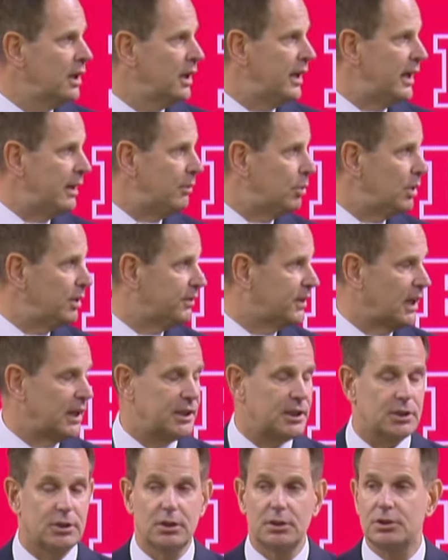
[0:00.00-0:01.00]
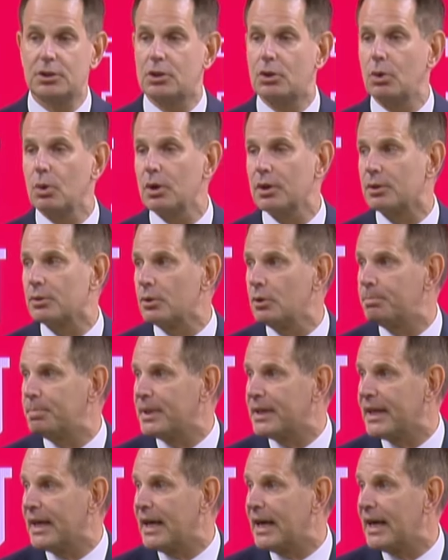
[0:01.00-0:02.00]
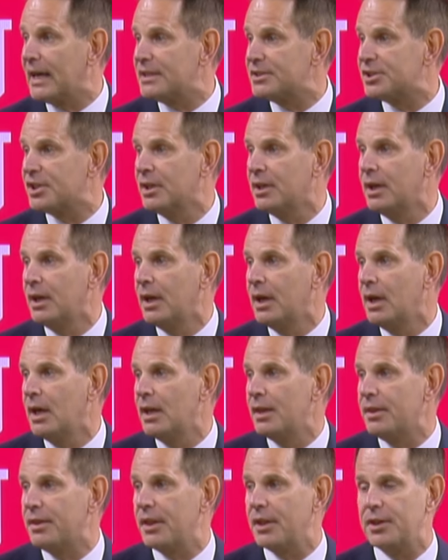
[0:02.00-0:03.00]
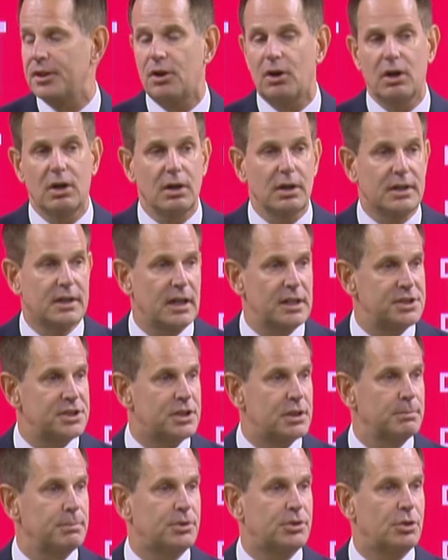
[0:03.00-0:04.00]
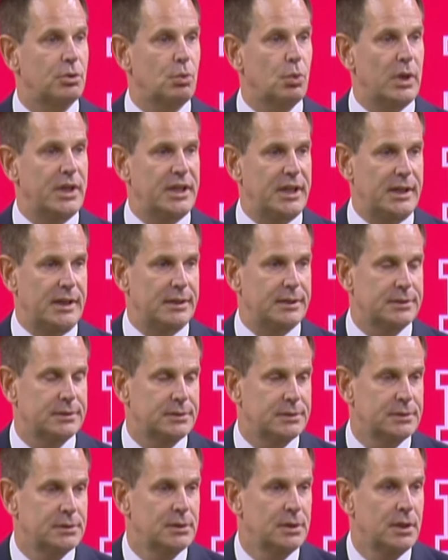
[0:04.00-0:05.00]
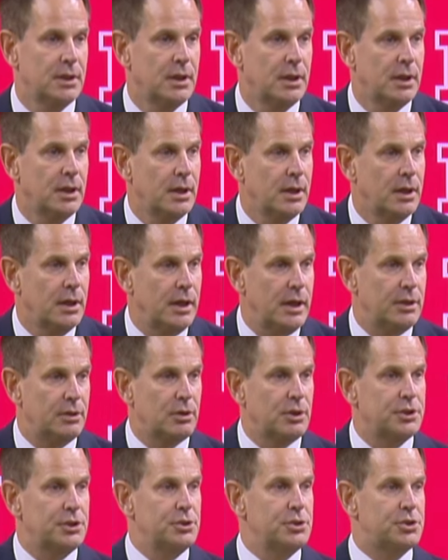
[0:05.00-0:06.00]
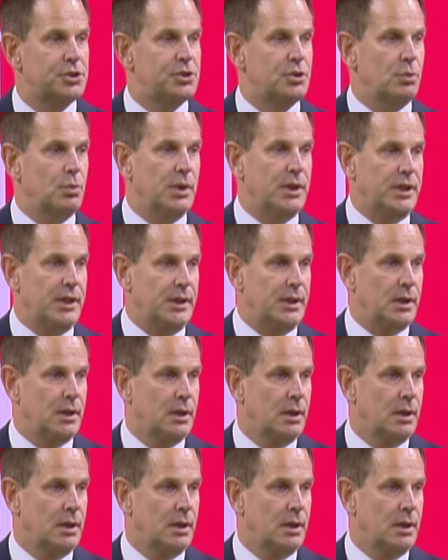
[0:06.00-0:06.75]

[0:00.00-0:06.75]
and we've got a good core group of guys that are accustomed to winning and are used to winning.